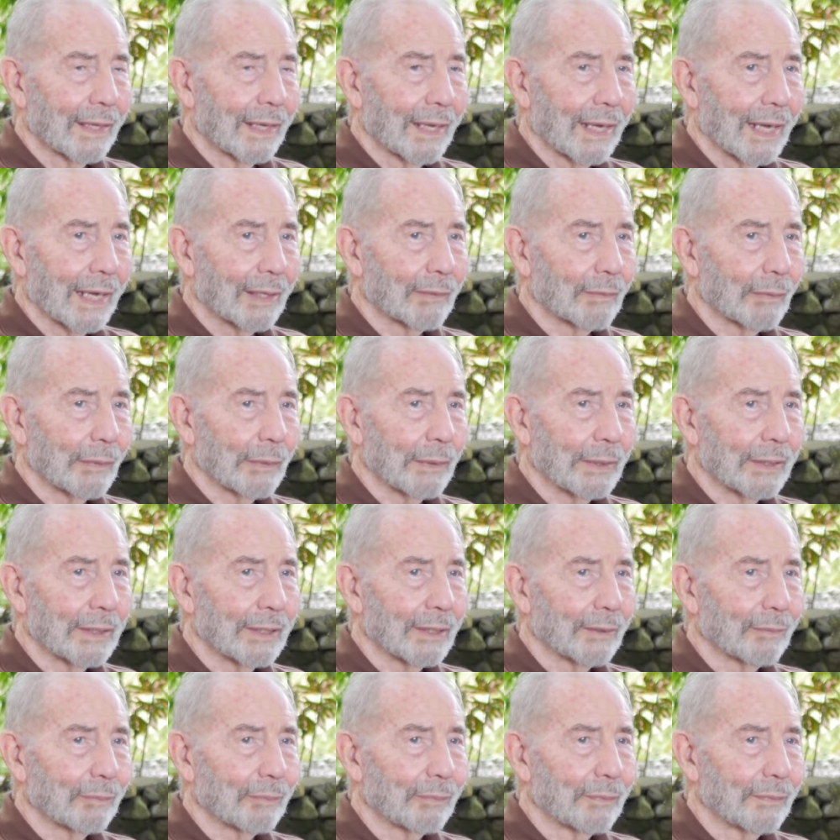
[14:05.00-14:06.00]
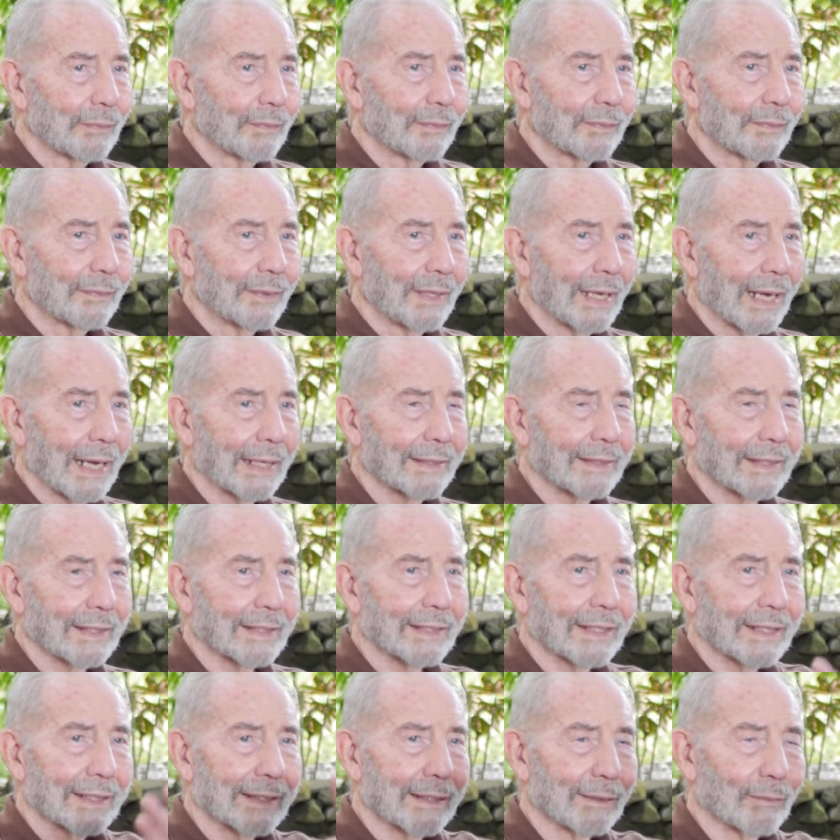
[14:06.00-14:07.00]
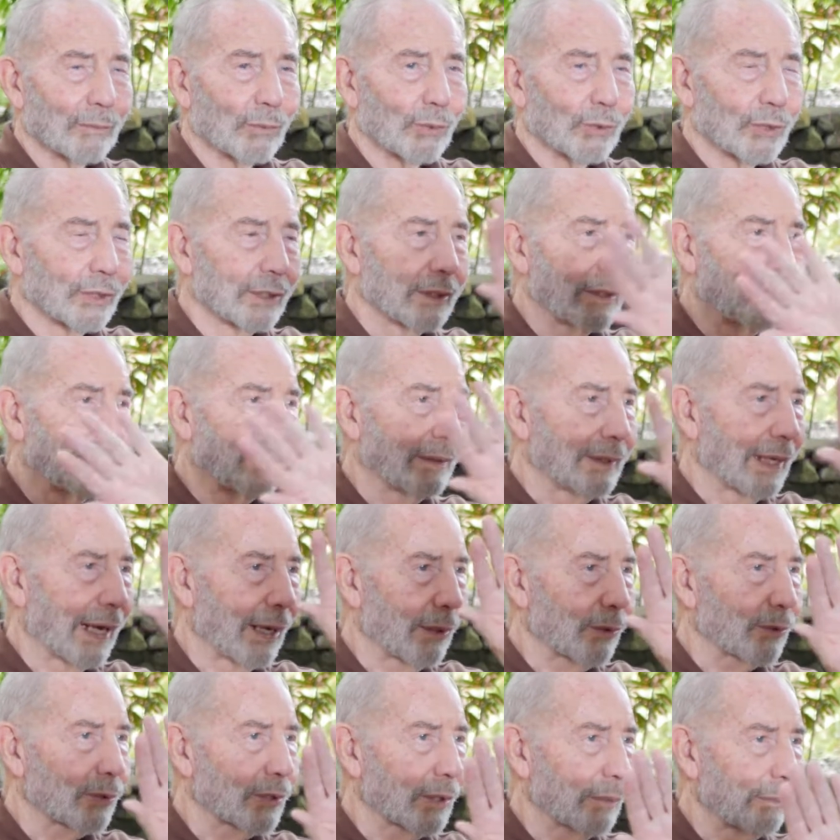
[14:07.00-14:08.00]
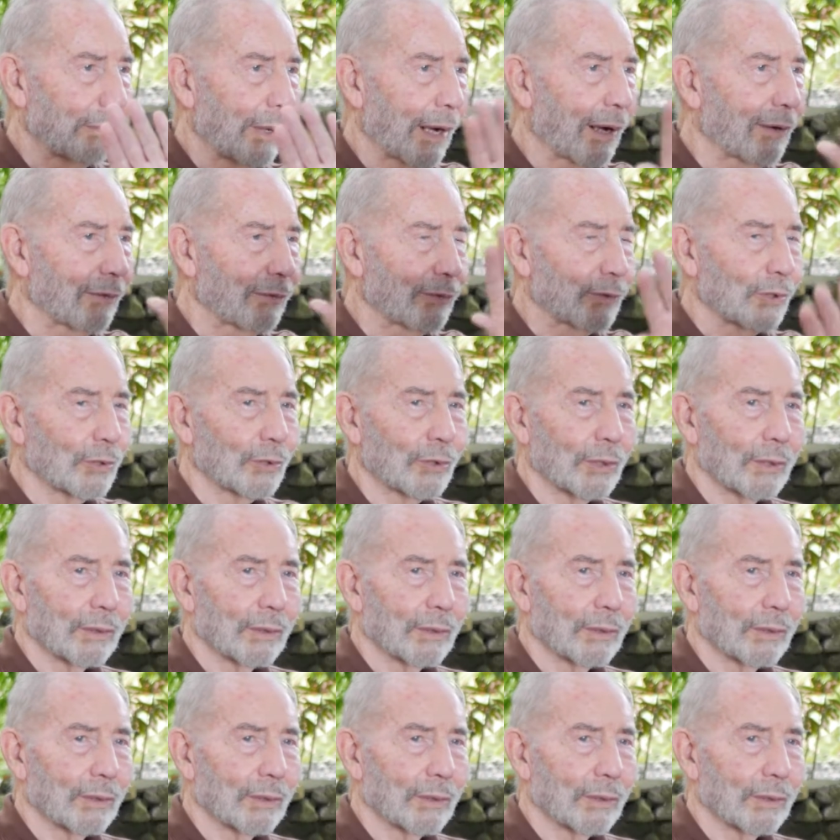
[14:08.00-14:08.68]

and we had this little wooden house above, which